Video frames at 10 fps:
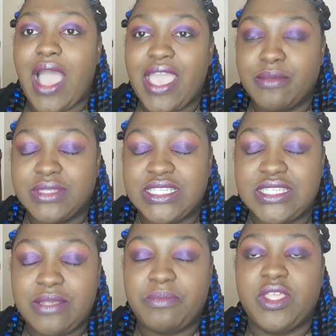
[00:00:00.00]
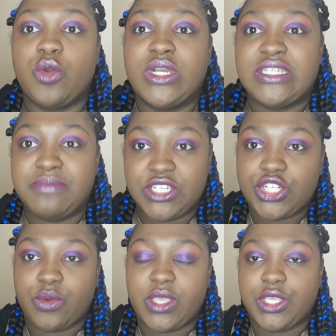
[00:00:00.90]
I am simply going to be
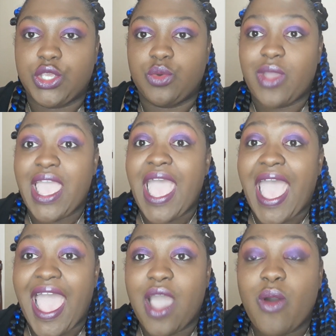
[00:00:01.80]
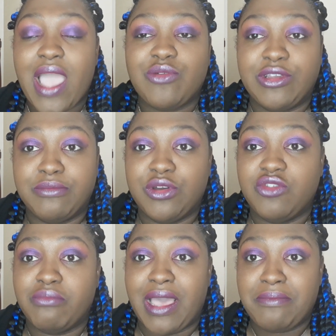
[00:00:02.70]
showing you how I
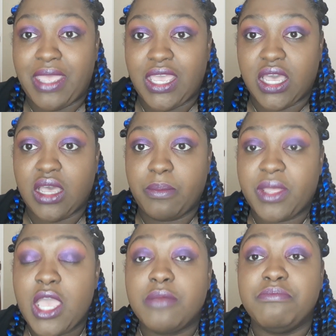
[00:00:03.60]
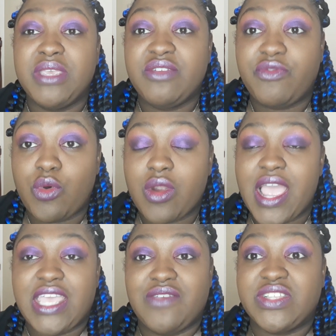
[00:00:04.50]
remove my makeup before
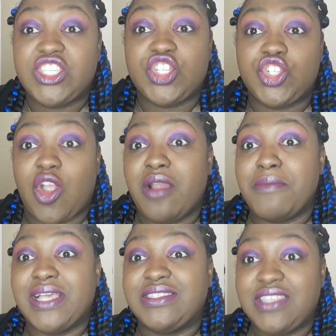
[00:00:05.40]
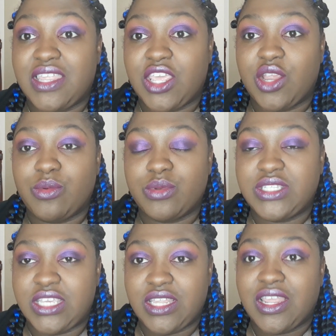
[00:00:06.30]
I even start my skincare
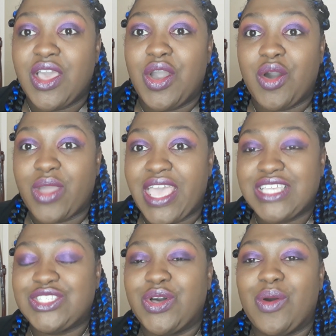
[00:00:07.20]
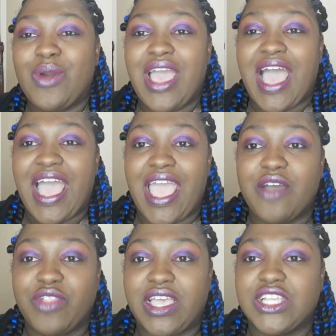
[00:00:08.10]
routine. Okay, so I
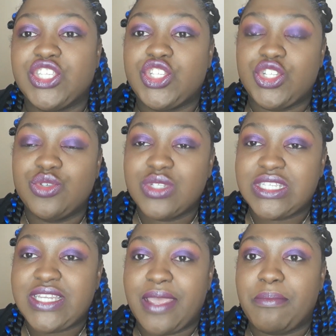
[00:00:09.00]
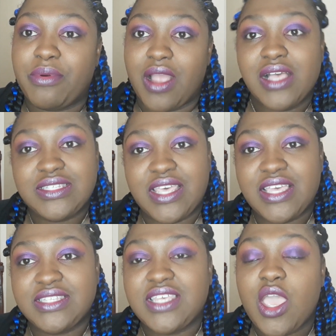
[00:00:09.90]
have like a two-step
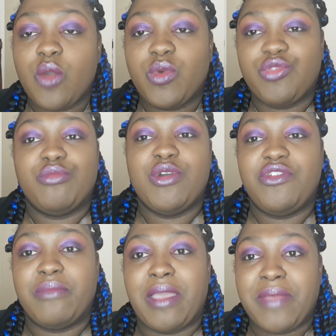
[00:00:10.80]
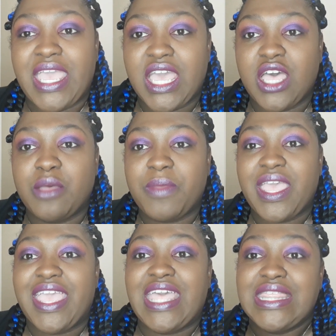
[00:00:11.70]
process with removing my makeup,
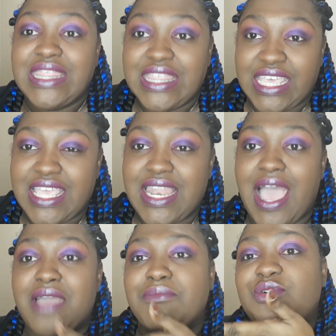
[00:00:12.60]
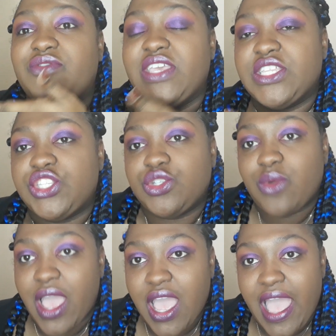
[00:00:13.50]
and then I move
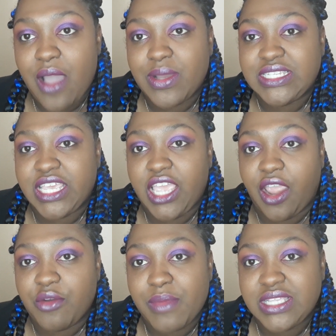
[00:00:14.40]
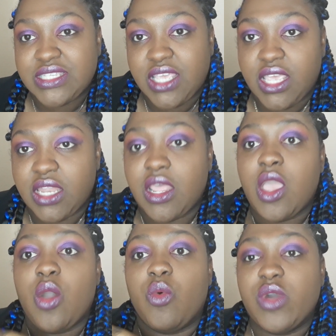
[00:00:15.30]
into how I take care of my skin,
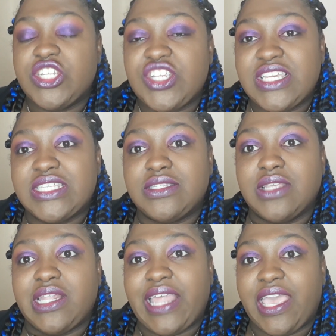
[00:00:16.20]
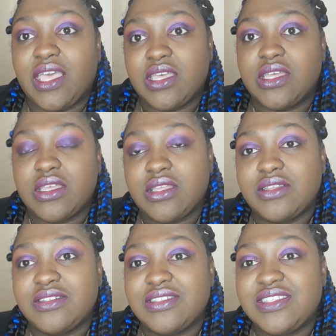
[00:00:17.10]
which is like a
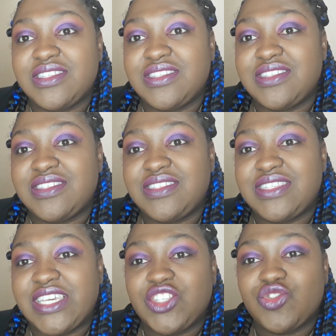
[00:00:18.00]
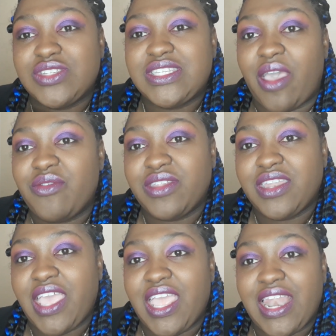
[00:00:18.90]
6 or
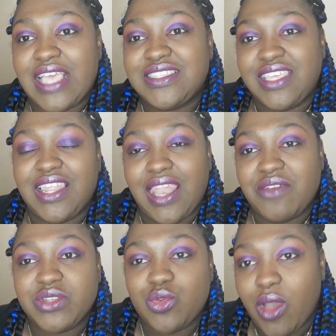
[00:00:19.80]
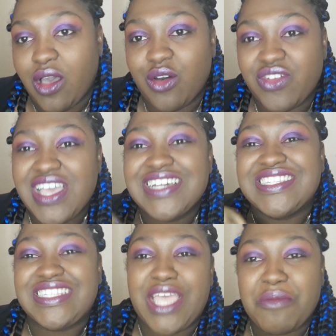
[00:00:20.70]
7, 8, 9, 10, 11, 12
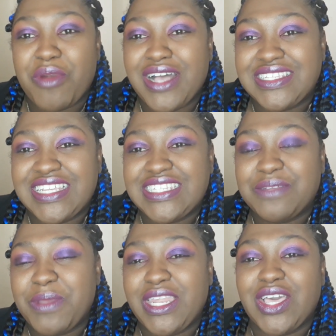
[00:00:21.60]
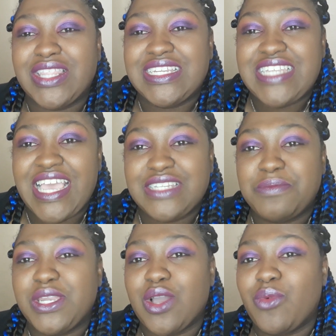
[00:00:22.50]
step process depending on the day,
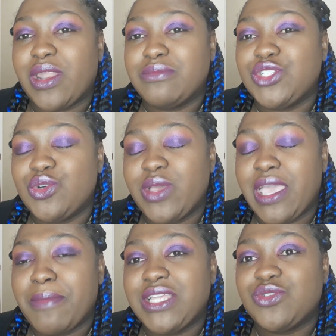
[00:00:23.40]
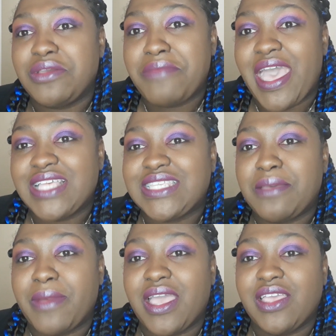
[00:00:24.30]
depending on what I'm doing. Am I doing mask?
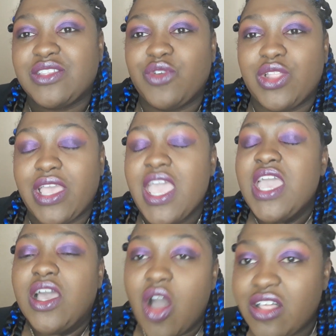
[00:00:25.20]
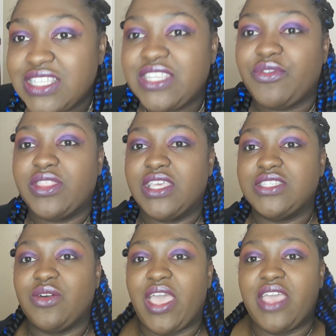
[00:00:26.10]
Am I exfoliate? All these different
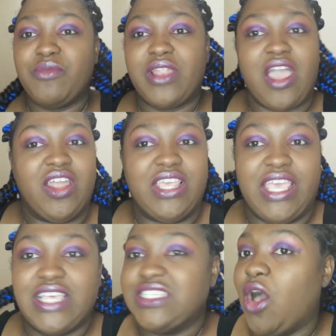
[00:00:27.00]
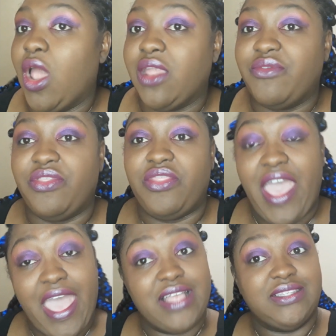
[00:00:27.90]
things. Okay, we're not going to get into all of
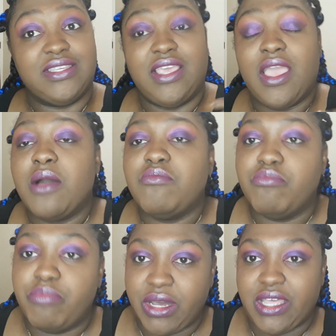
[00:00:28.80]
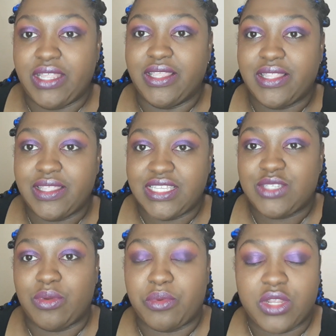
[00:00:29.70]
that, but
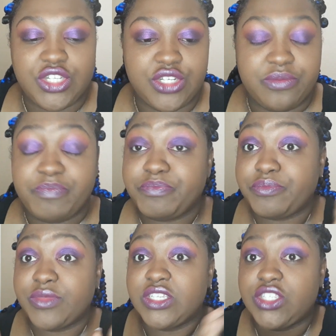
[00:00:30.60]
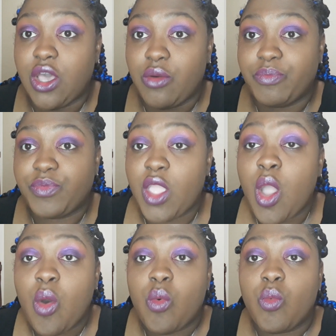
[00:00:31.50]
this is what we're going to do. So,
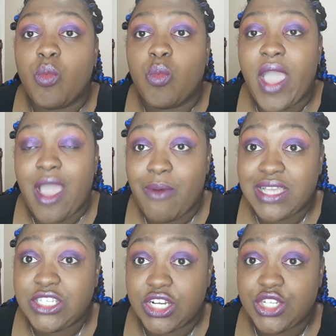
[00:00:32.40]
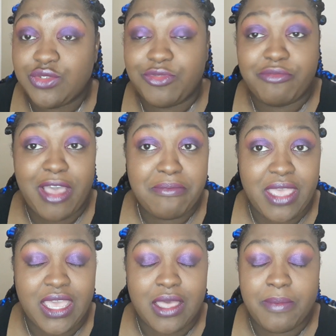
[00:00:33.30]
how I start to remove my
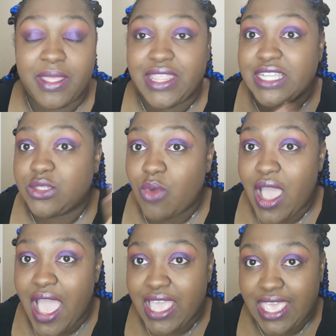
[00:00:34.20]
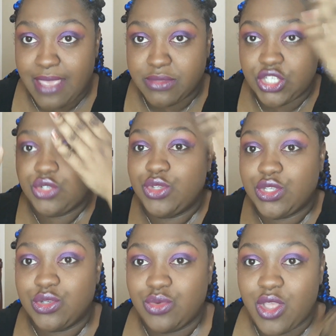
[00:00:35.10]
makeup, and that's why I came to
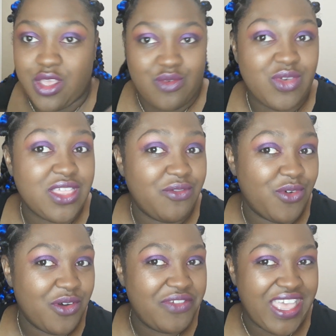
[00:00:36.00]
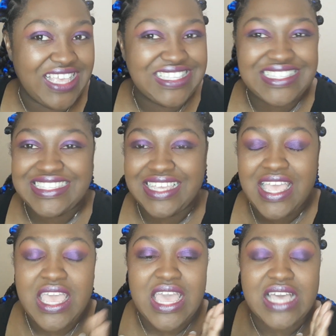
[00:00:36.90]
you with a full face,
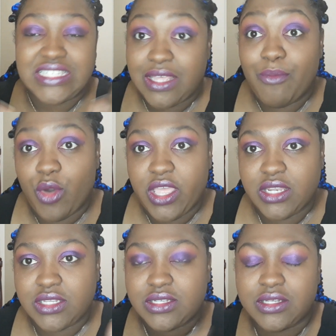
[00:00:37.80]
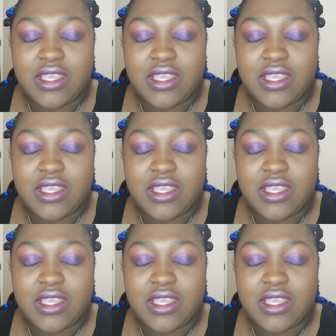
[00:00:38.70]
somewhat,